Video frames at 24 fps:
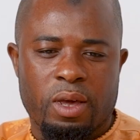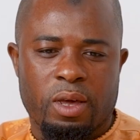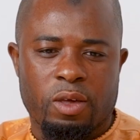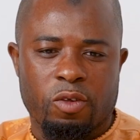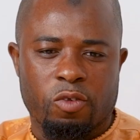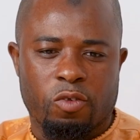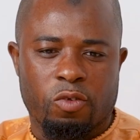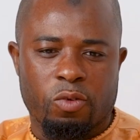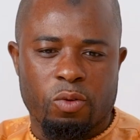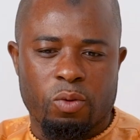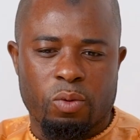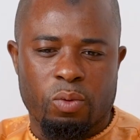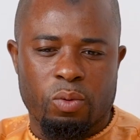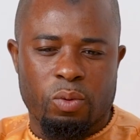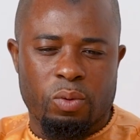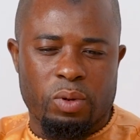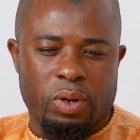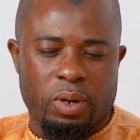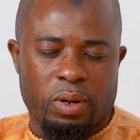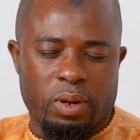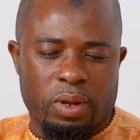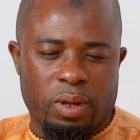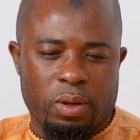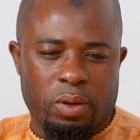And
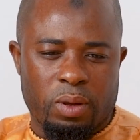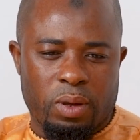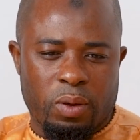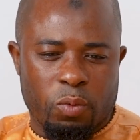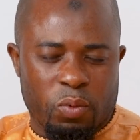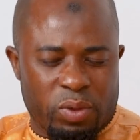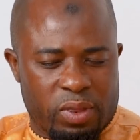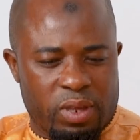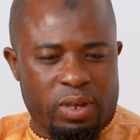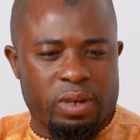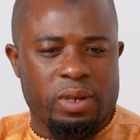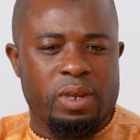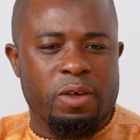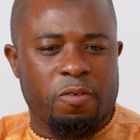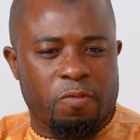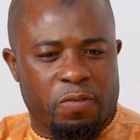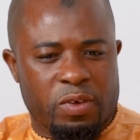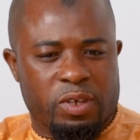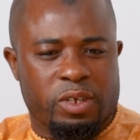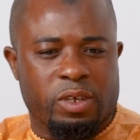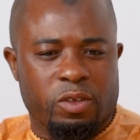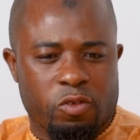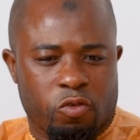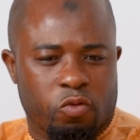so within the
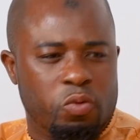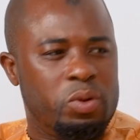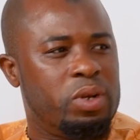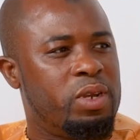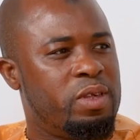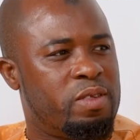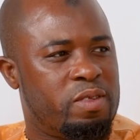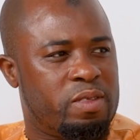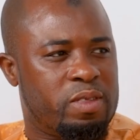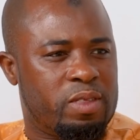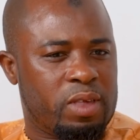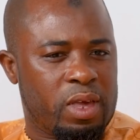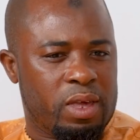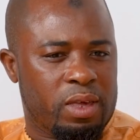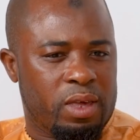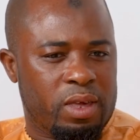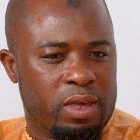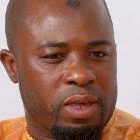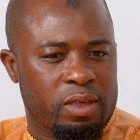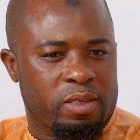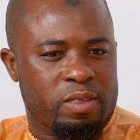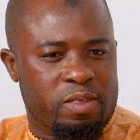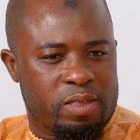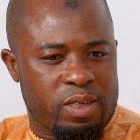vision
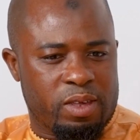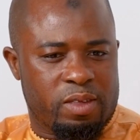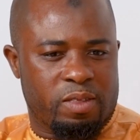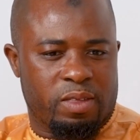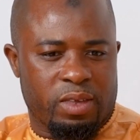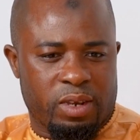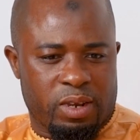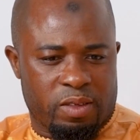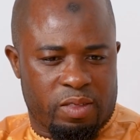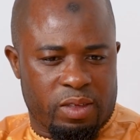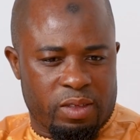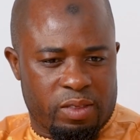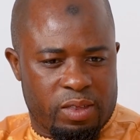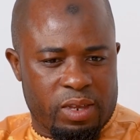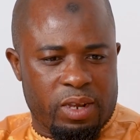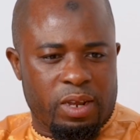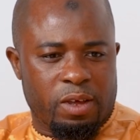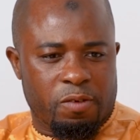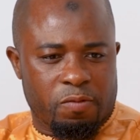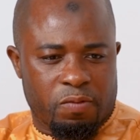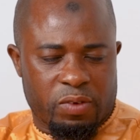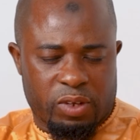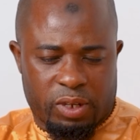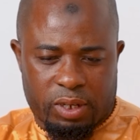2060, the
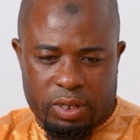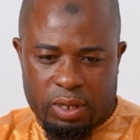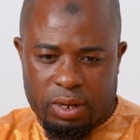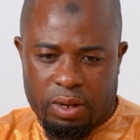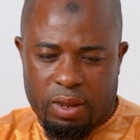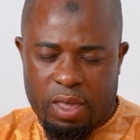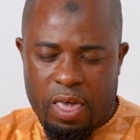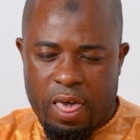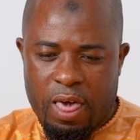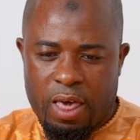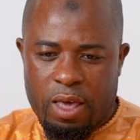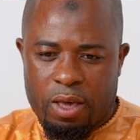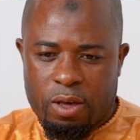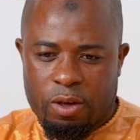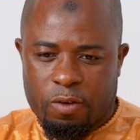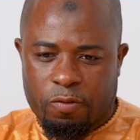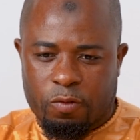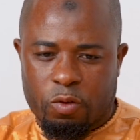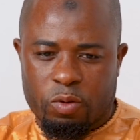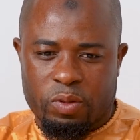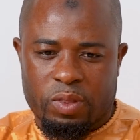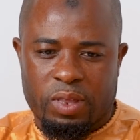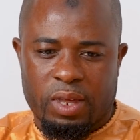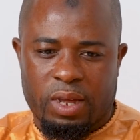Centennial vision,
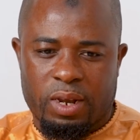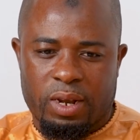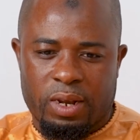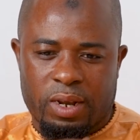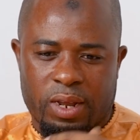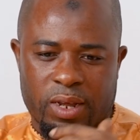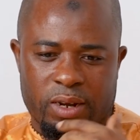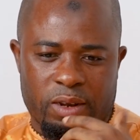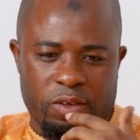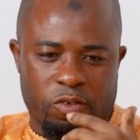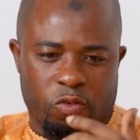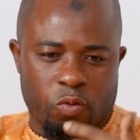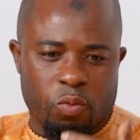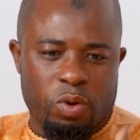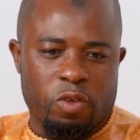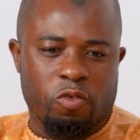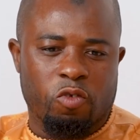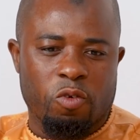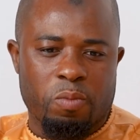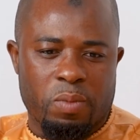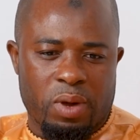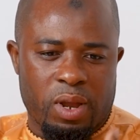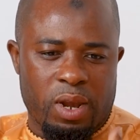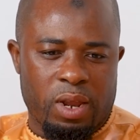of course, that is when
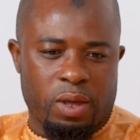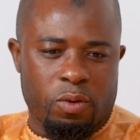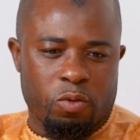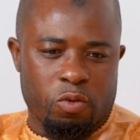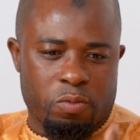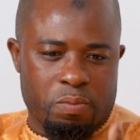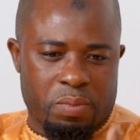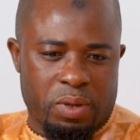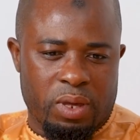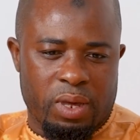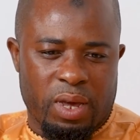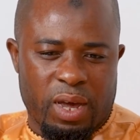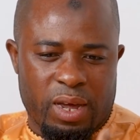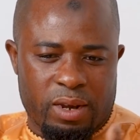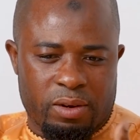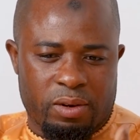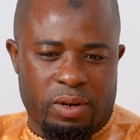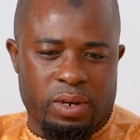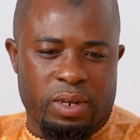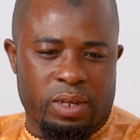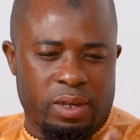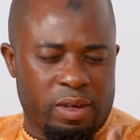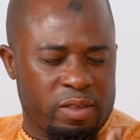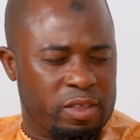Somalia will be
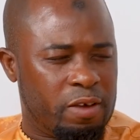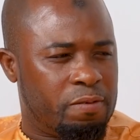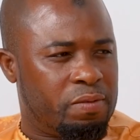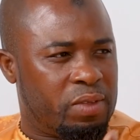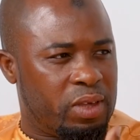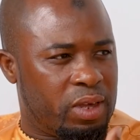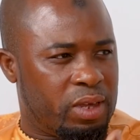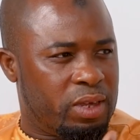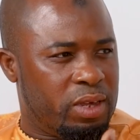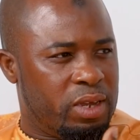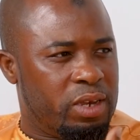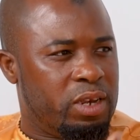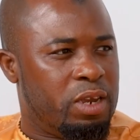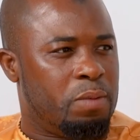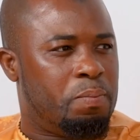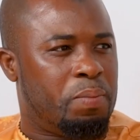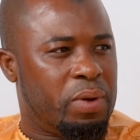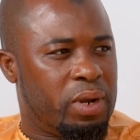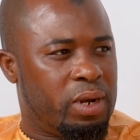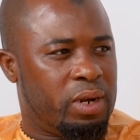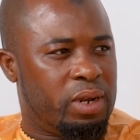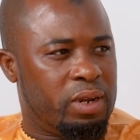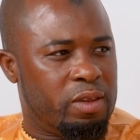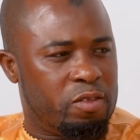100 years after
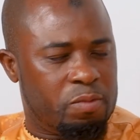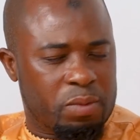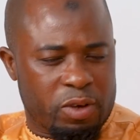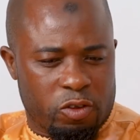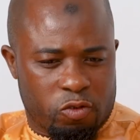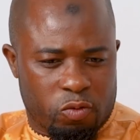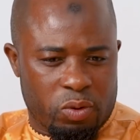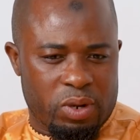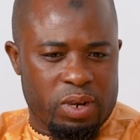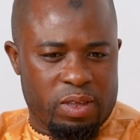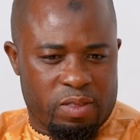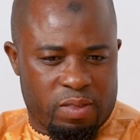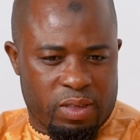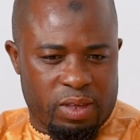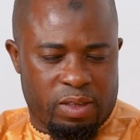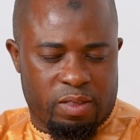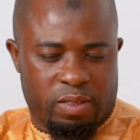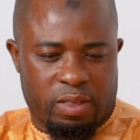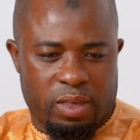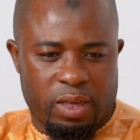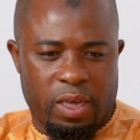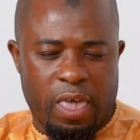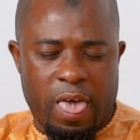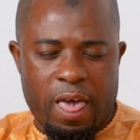independence by
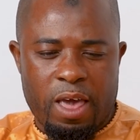2060.